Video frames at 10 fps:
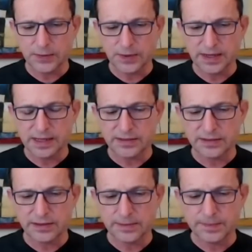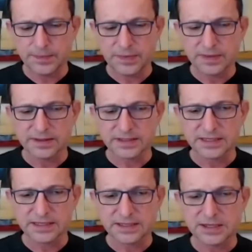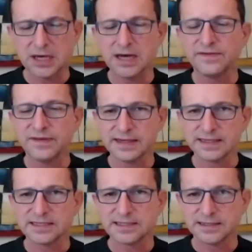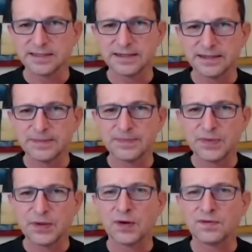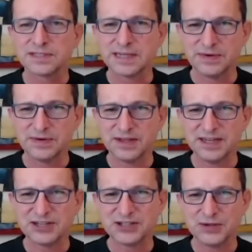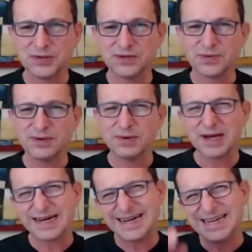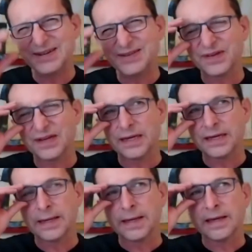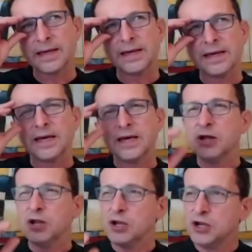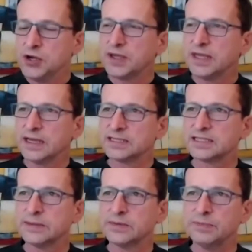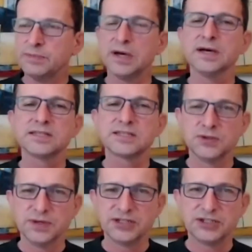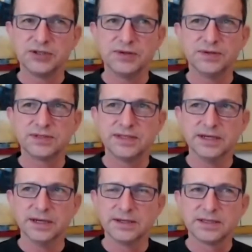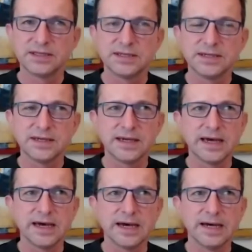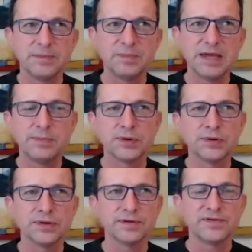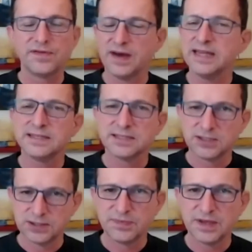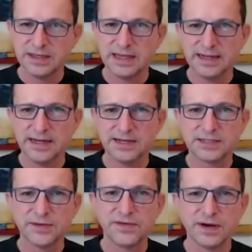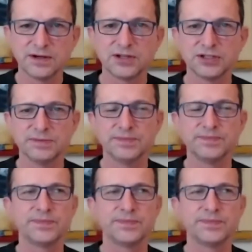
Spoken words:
with the surface of some of the issues. We were kind of looking at some of the personal issues that people face in their leadership function.